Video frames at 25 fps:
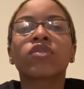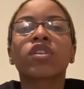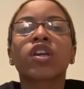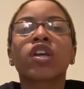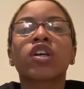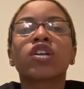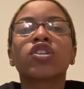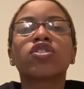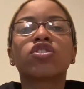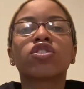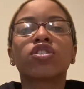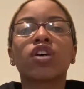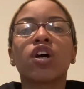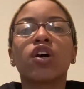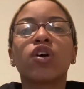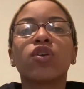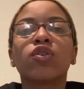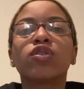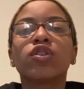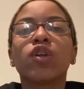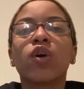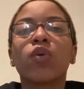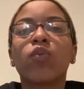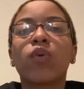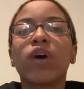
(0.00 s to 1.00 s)
So
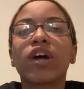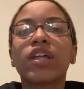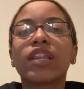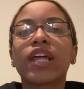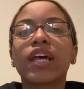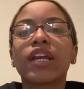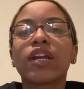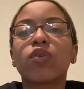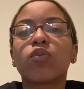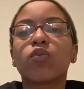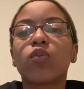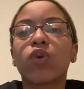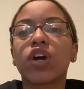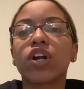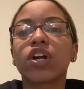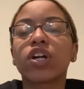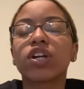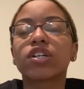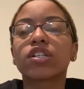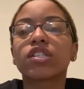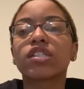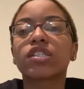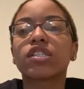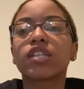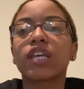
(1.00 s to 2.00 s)
the way that it
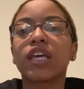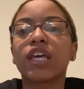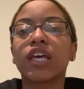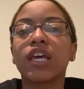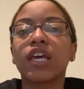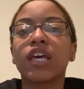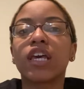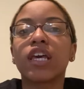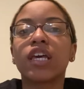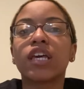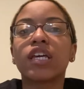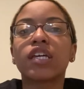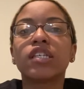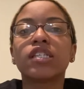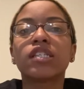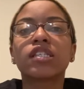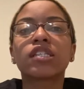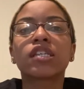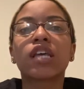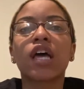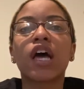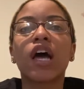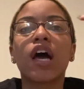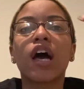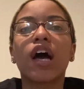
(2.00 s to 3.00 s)
works is
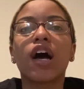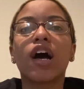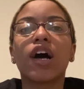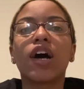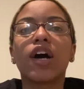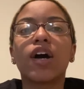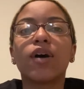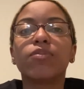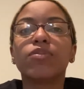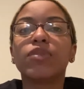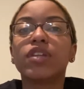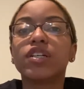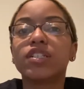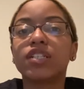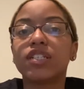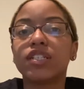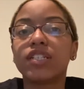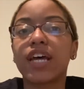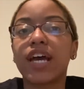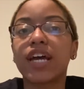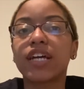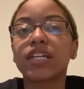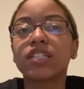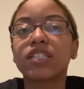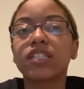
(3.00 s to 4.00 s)
the
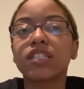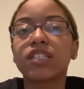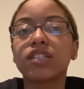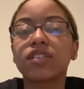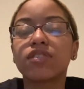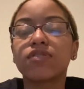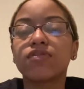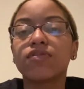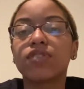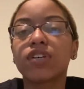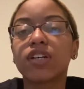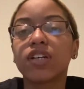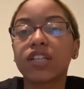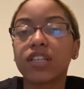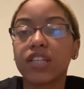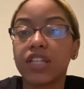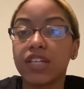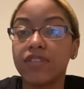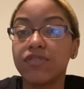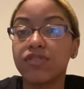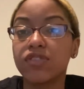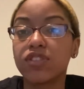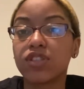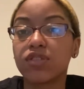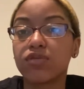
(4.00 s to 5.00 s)
detective
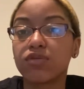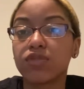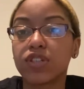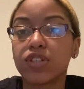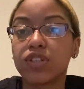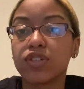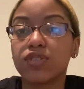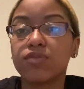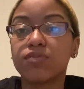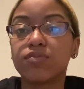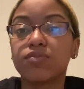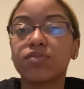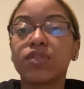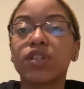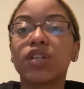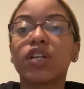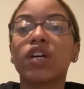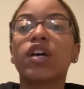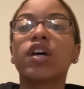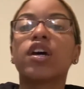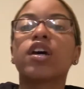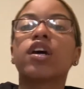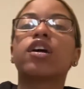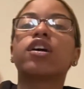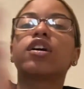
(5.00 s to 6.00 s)
leaves the room,
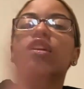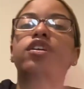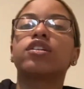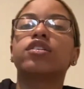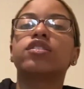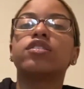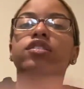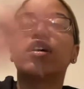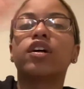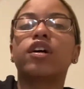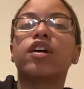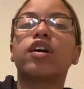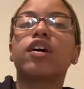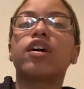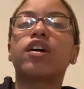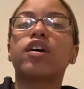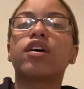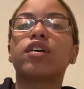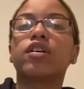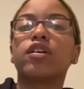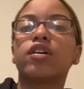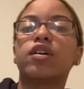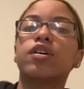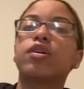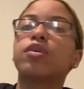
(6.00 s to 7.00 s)

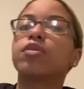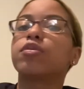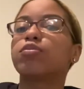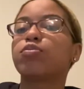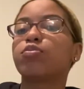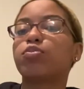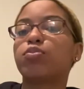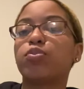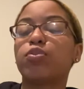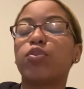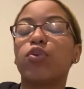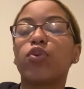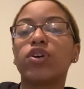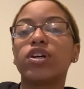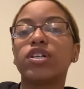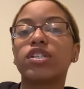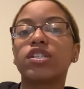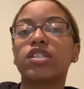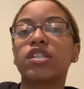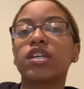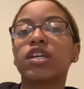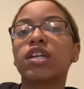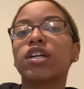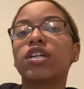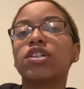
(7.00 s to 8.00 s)
the
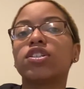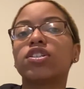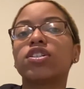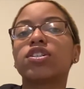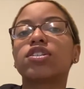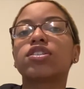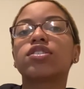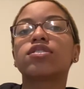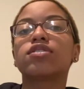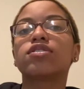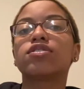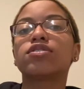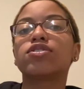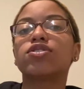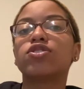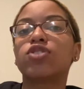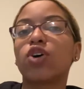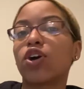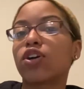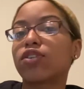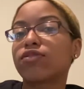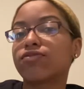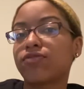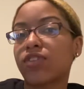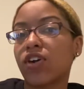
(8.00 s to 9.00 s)
poison
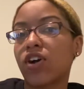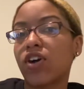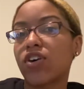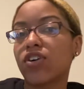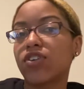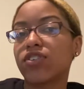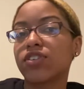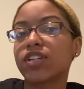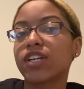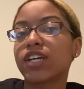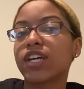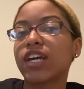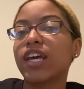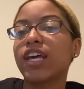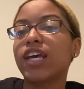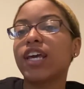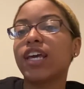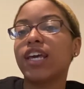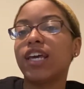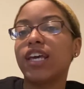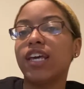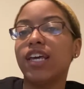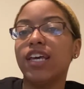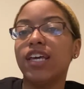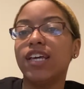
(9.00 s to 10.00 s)
dart frog
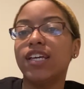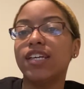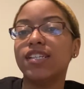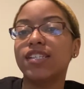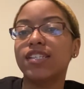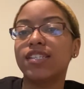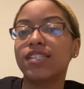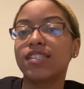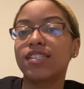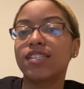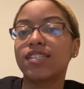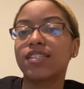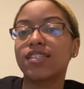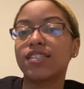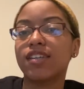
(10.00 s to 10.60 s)
is